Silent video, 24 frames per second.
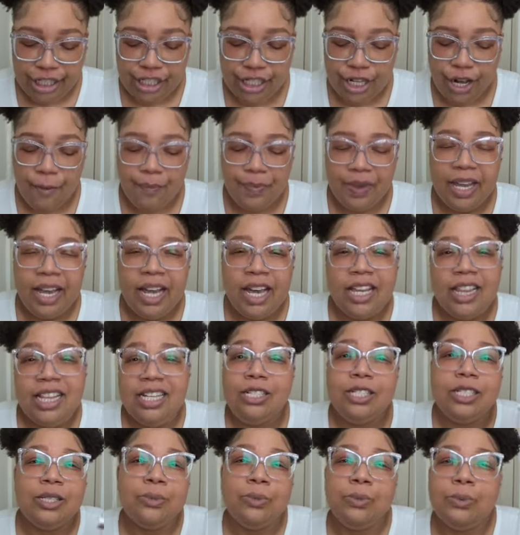So
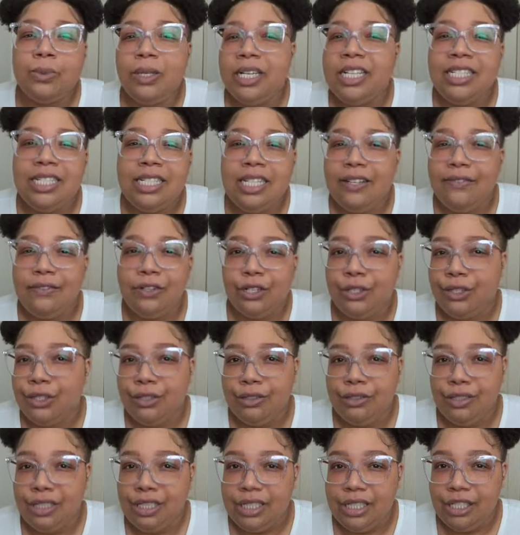this isn't even a
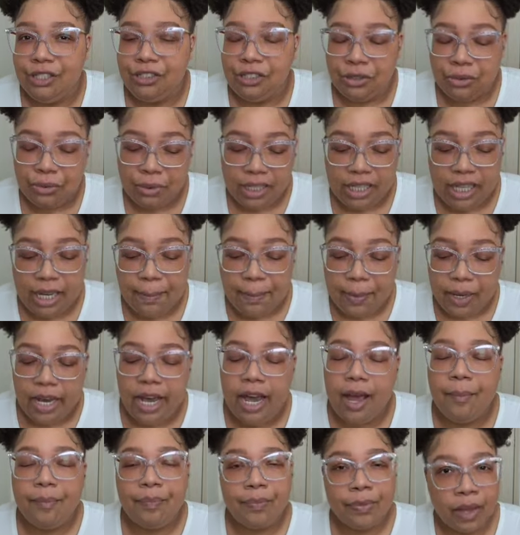cruise essential really,
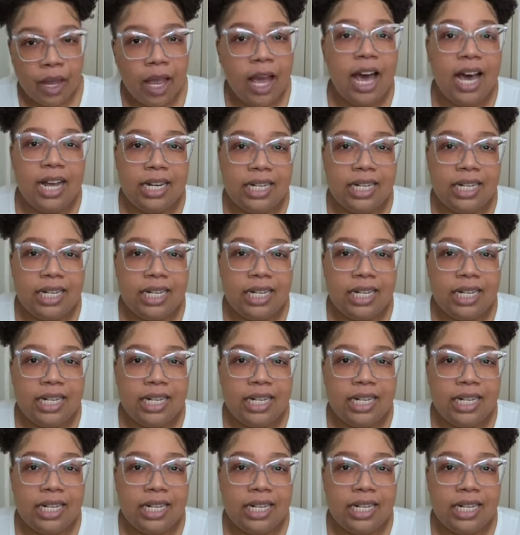but a